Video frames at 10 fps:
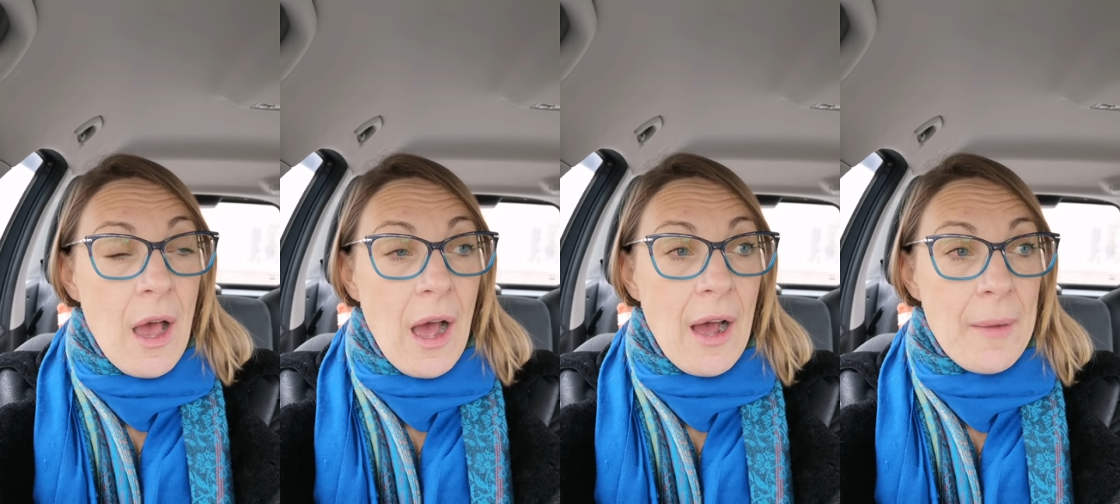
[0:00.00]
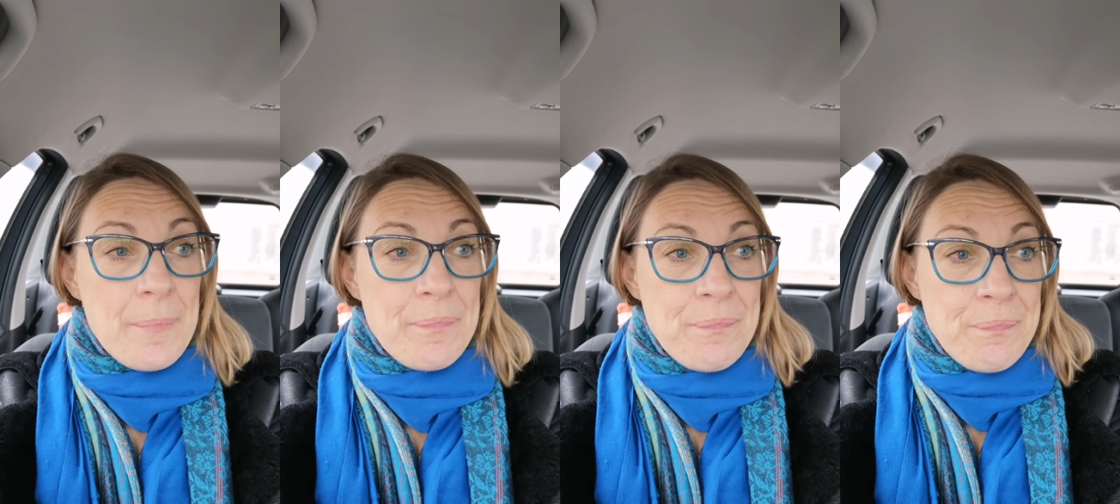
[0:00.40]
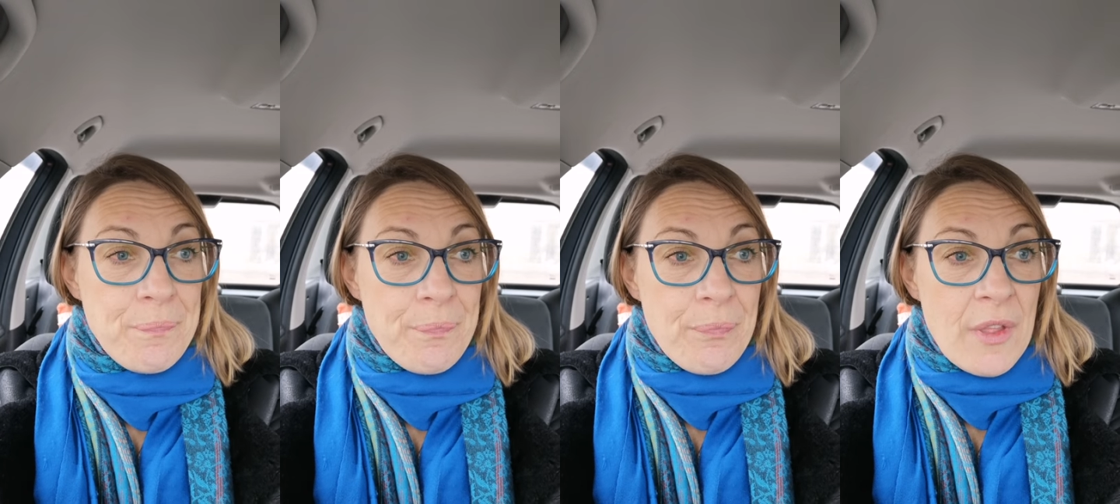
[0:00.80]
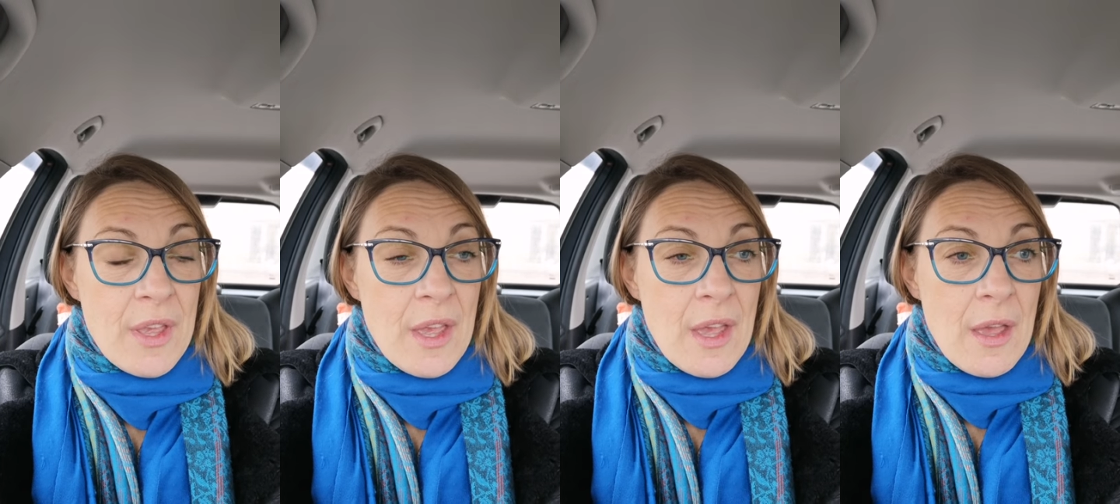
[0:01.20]

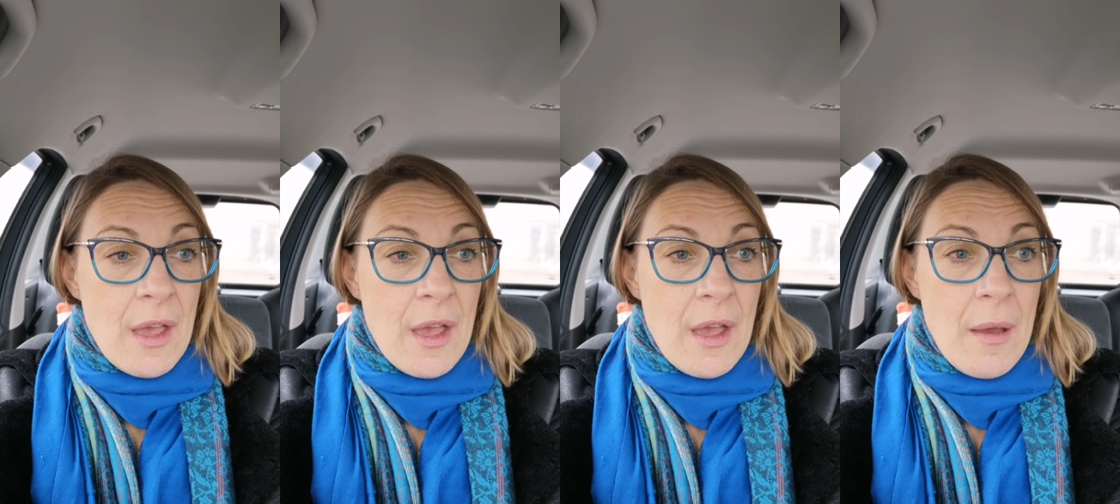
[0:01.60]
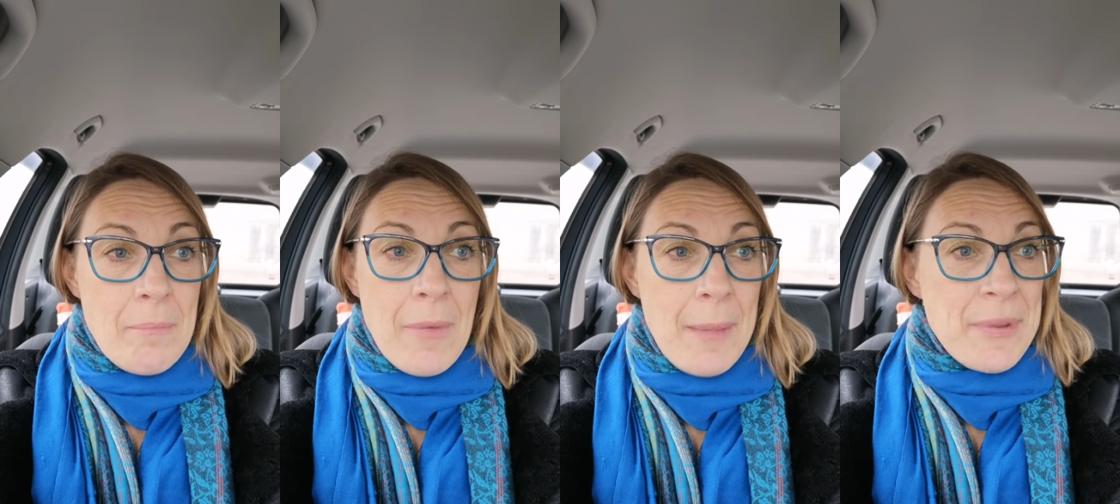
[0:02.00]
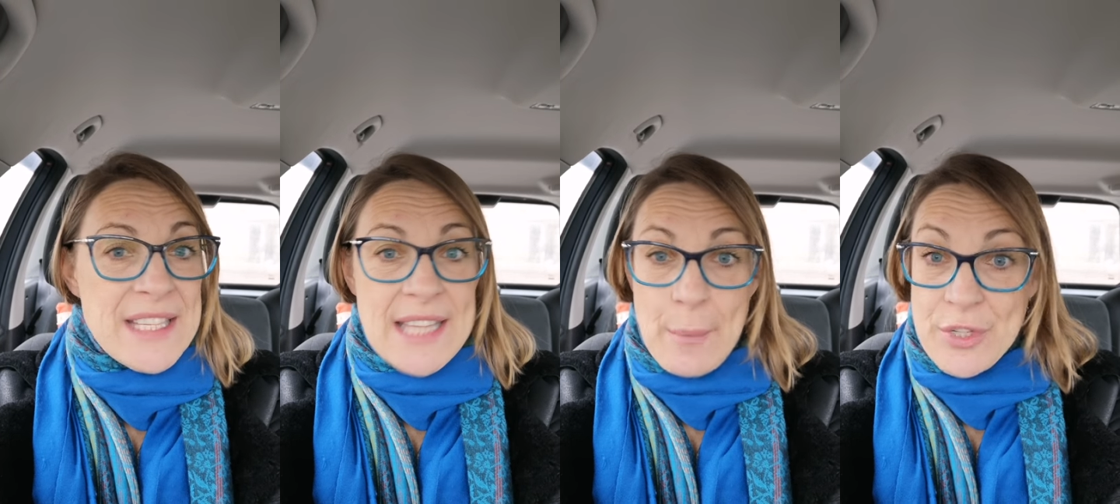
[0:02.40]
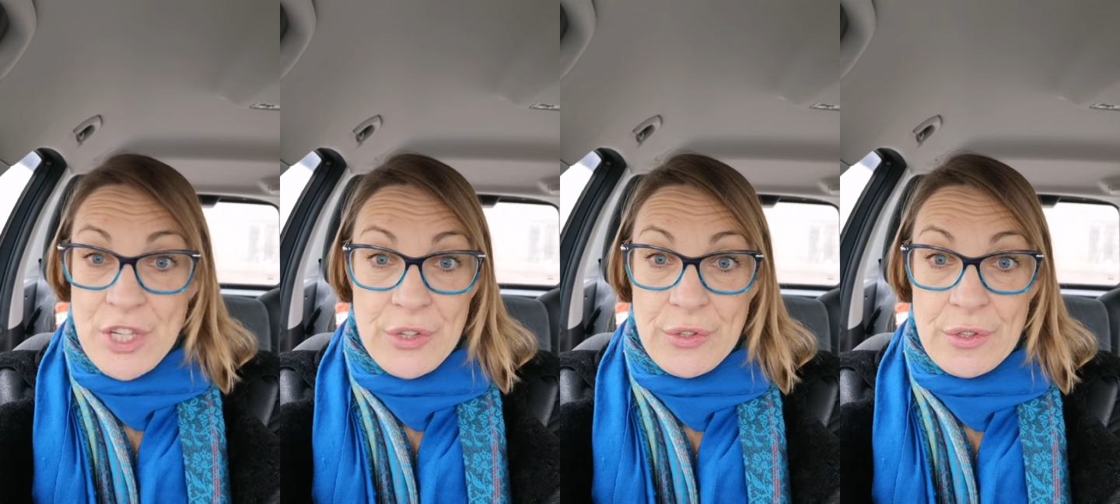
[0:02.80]
My
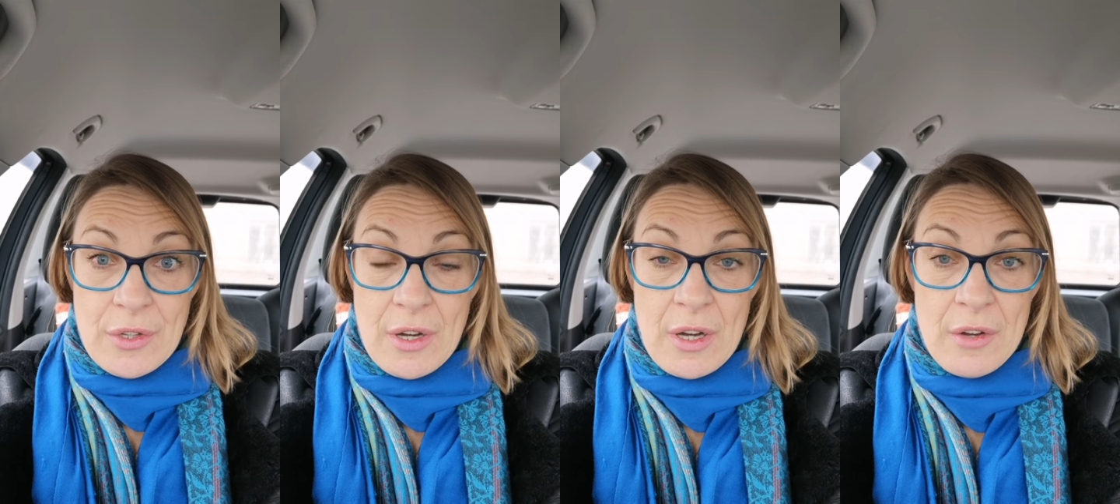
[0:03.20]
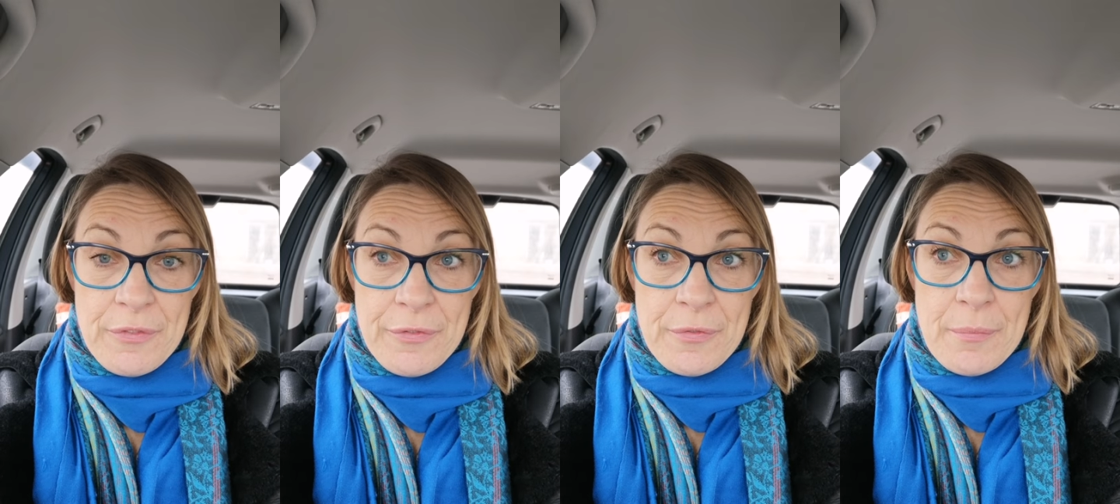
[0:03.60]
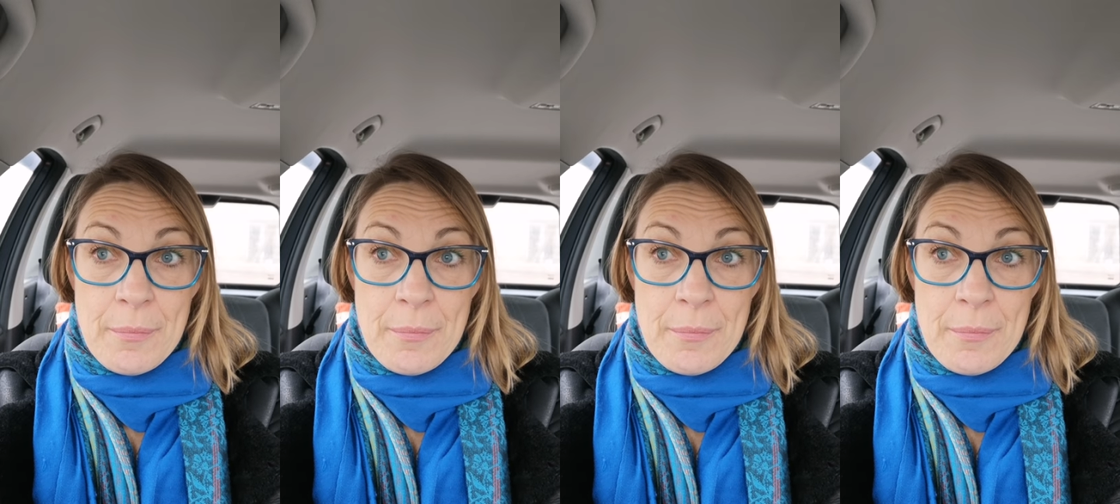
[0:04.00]
perception of